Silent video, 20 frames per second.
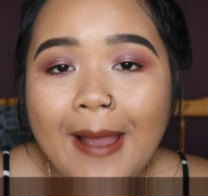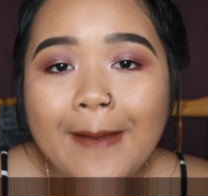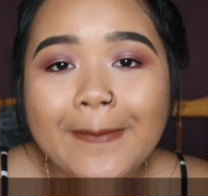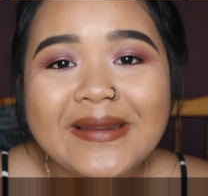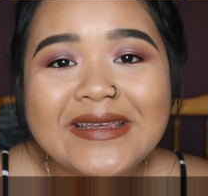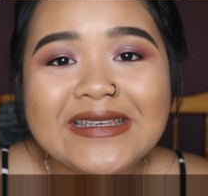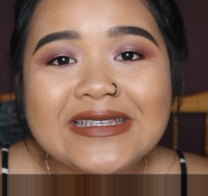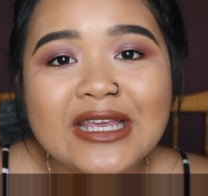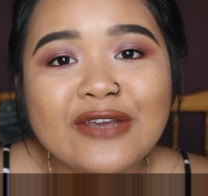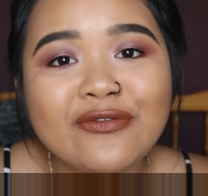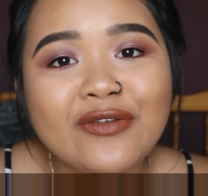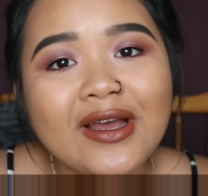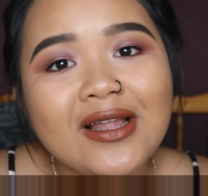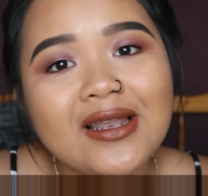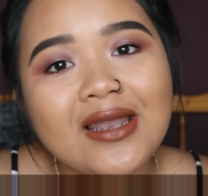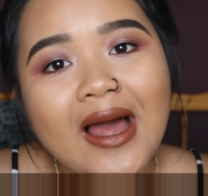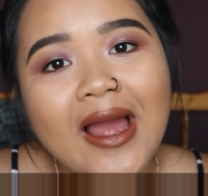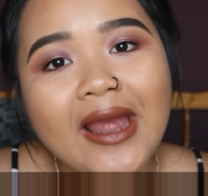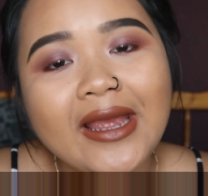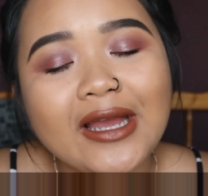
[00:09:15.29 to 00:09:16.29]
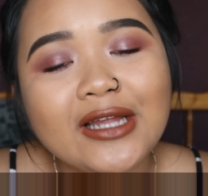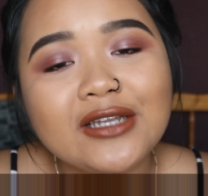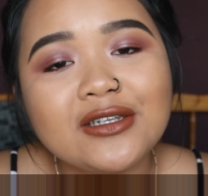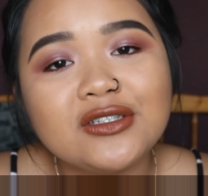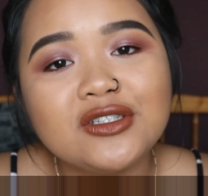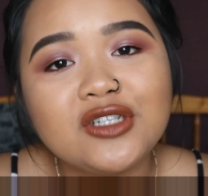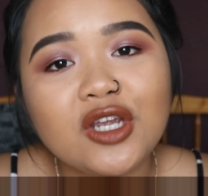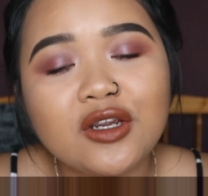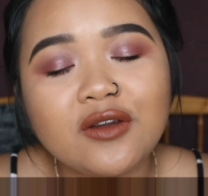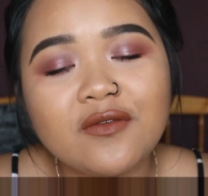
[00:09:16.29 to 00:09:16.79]
Please give it a like,
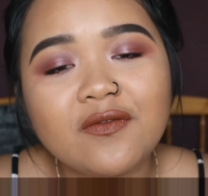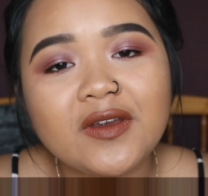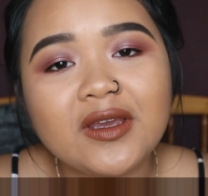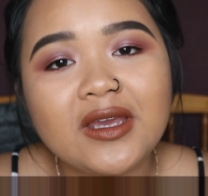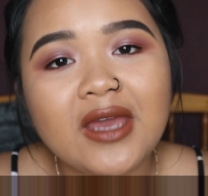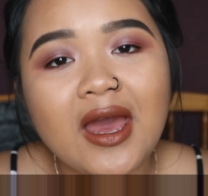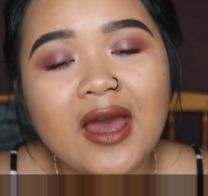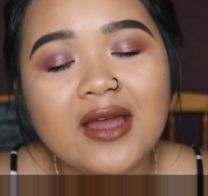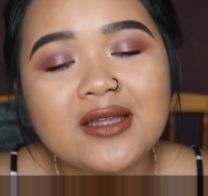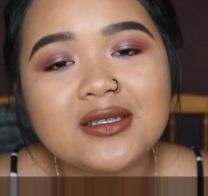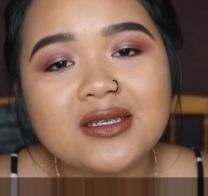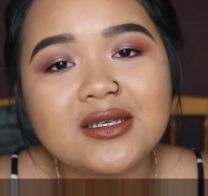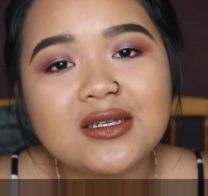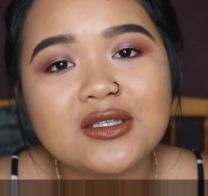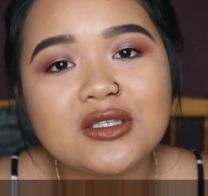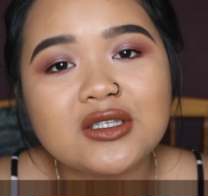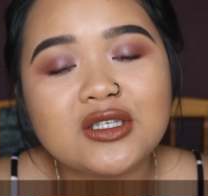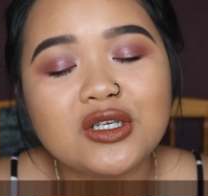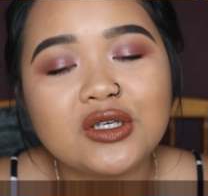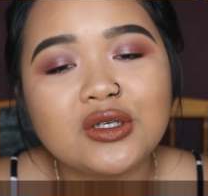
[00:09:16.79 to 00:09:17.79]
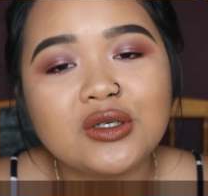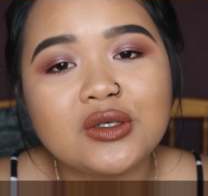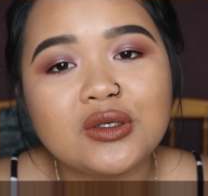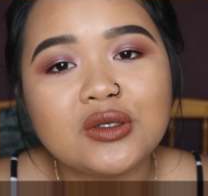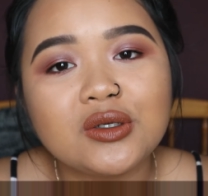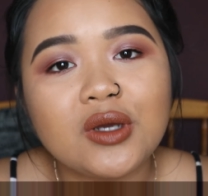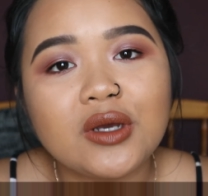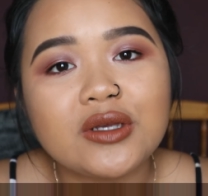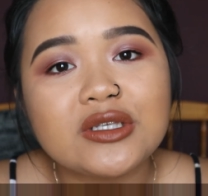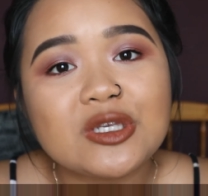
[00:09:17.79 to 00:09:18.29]
and don't forget
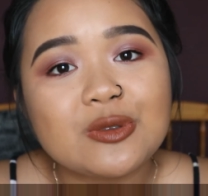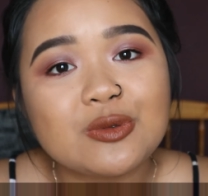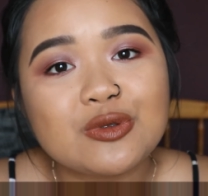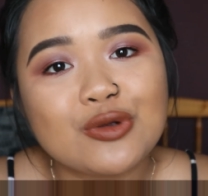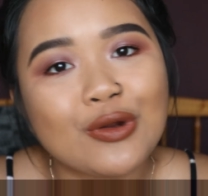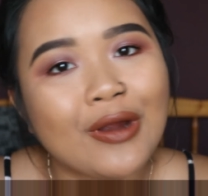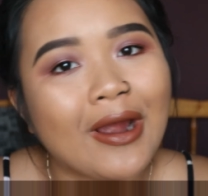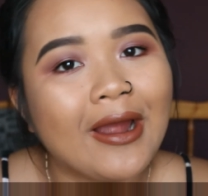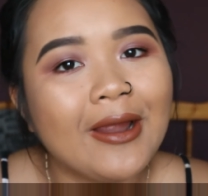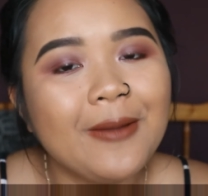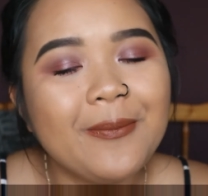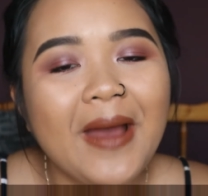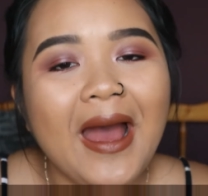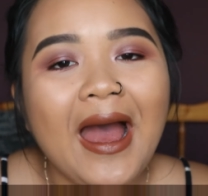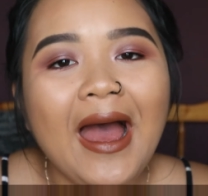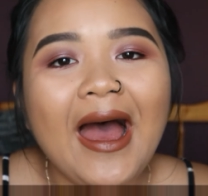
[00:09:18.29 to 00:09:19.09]
to subscribe,